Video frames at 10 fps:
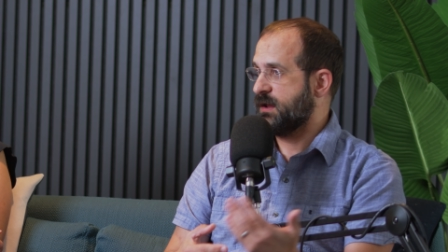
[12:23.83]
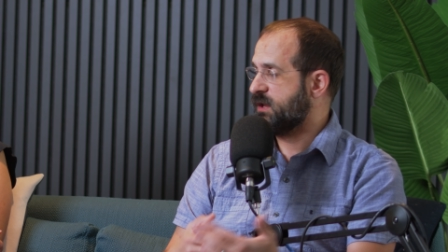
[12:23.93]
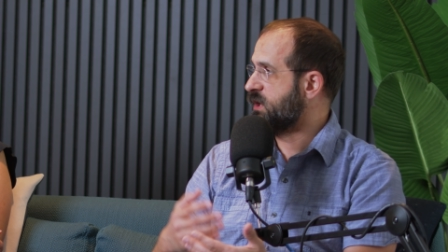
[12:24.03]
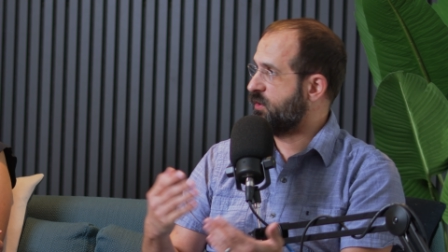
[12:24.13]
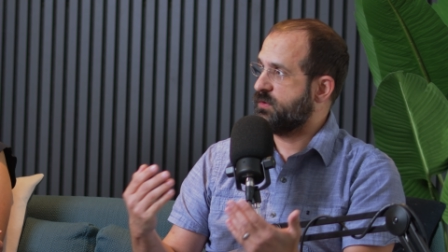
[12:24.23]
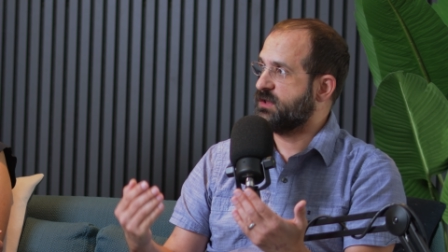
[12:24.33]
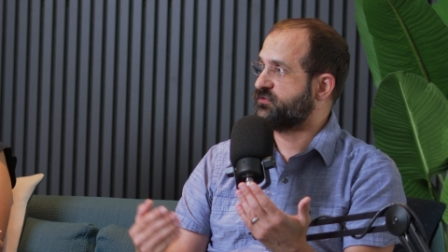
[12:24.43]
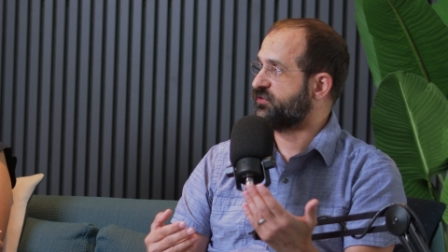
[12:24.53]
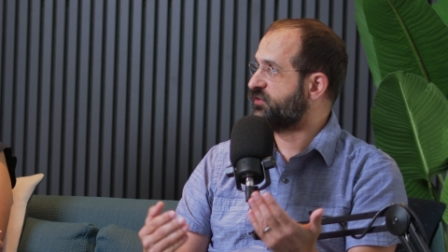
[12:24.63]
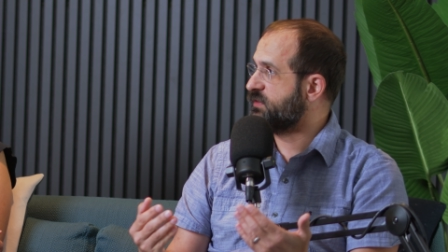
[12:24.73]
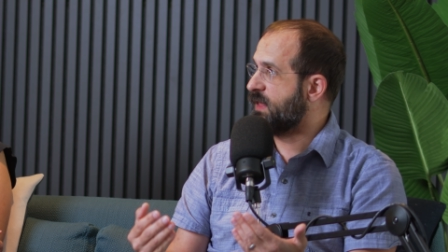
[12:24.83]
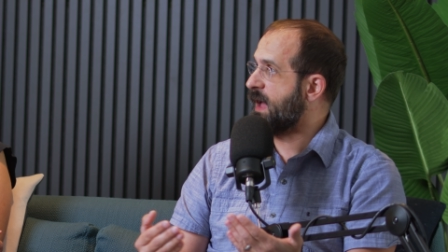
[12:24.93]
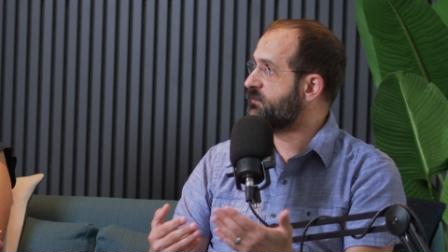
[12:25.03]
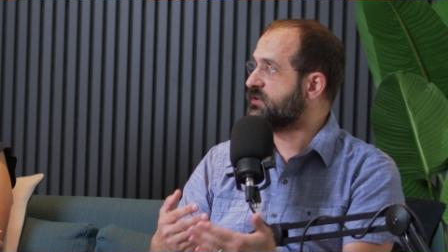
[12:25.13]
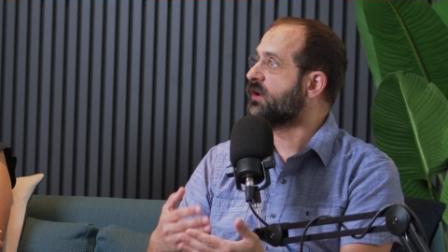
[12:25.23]
you know, it's just they
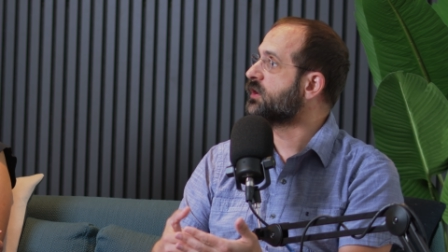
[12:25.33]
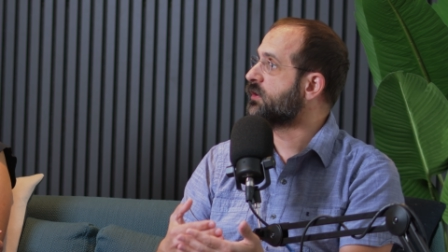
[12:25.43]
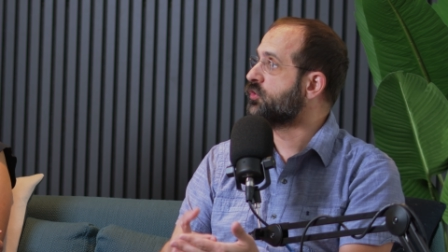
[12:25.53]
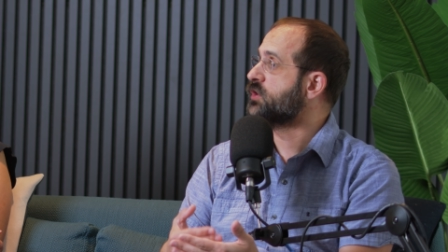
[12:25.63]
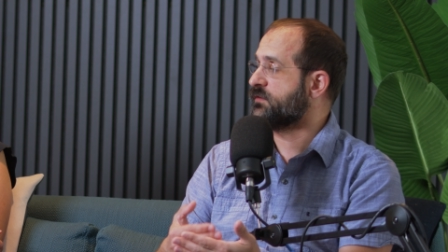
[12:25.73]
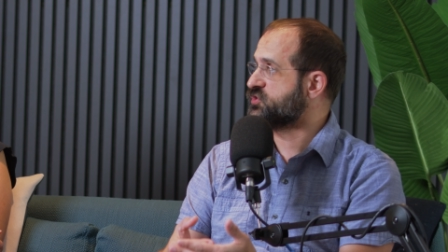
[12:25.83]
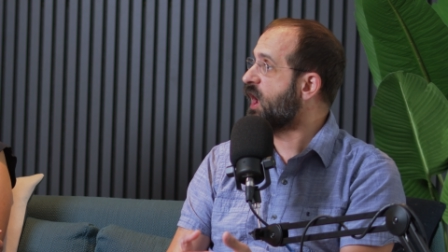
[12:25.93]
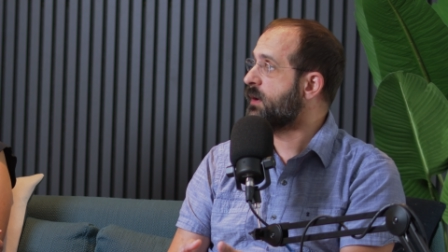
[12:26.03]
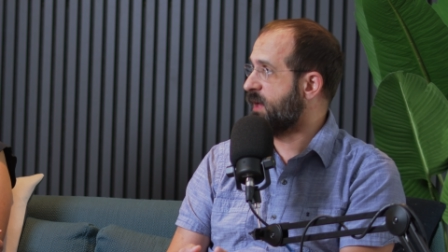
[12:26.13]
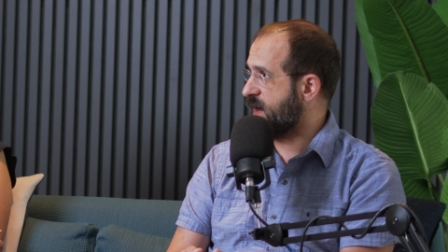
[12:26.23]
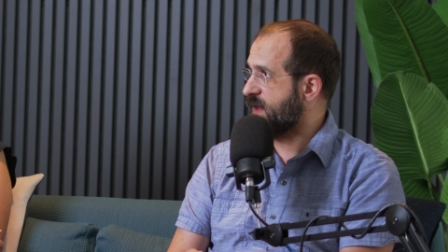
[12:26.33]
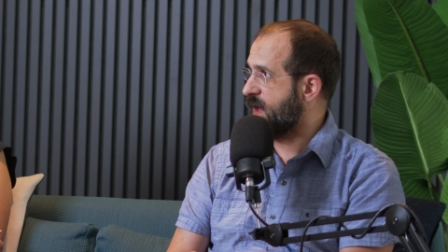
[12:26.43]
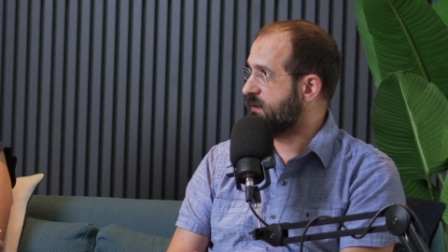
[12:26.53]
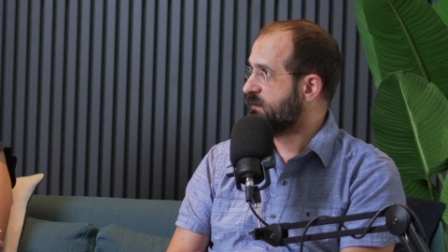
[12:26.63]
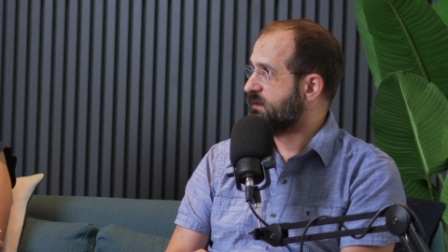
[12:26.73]
haven't done a good enough job at it yet.